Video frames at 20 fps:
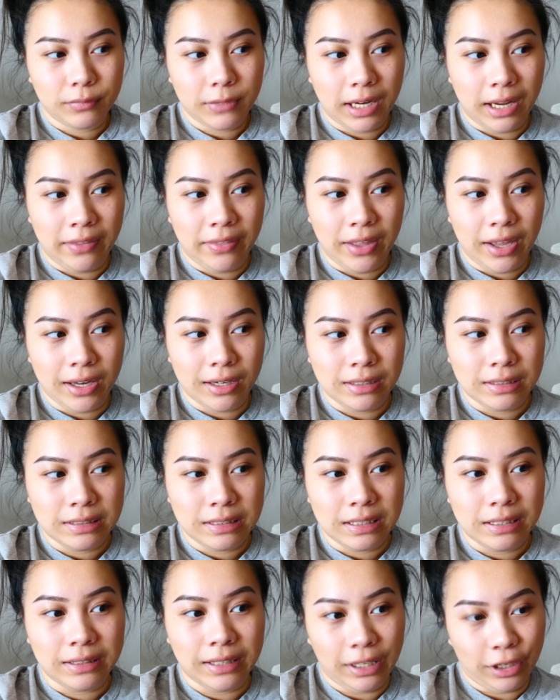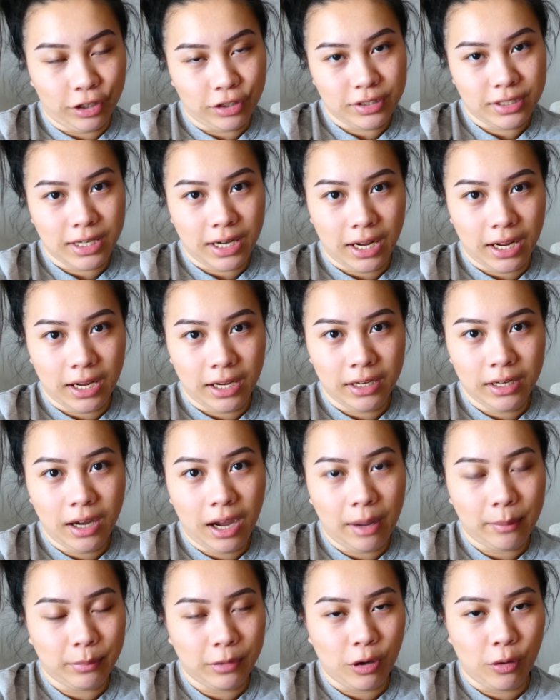And then later today,
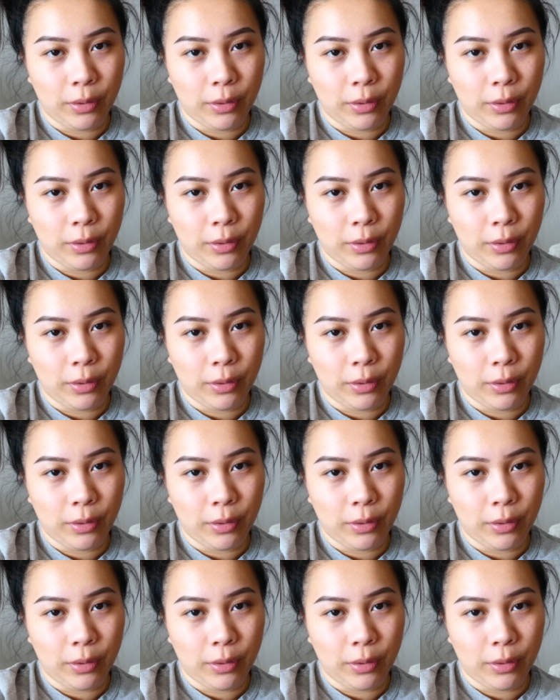I